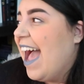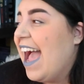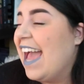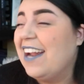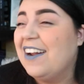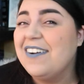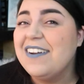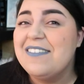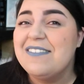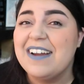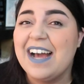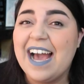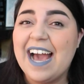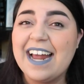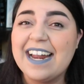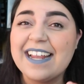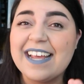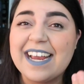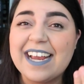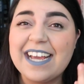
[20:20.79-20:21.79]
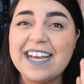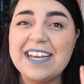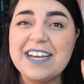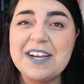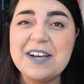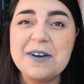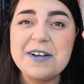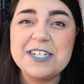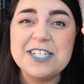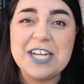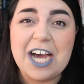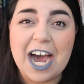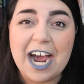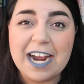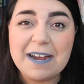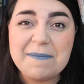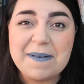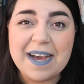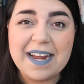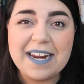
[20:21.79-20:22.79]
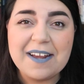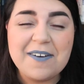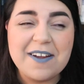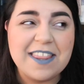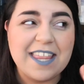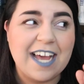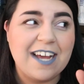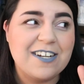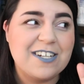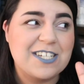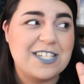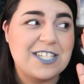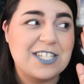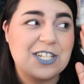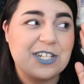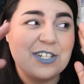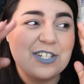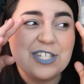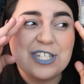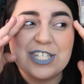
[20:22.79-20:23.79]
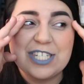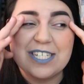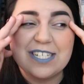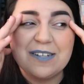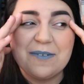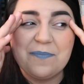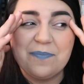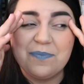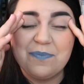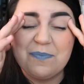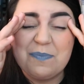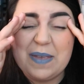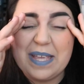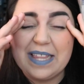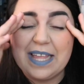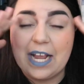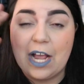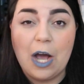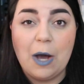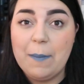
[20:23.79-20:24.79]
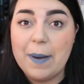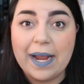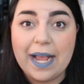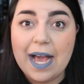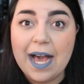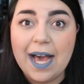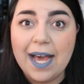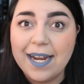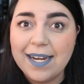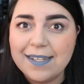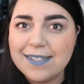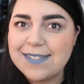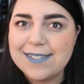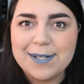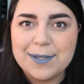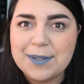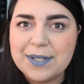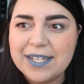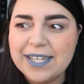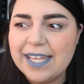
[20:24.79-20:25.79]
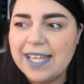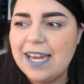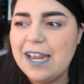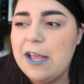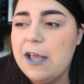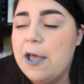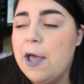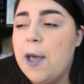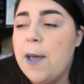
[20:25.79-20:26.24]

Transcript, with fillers: I don't even know how to like talk about it without just just being like oh my god it's so good.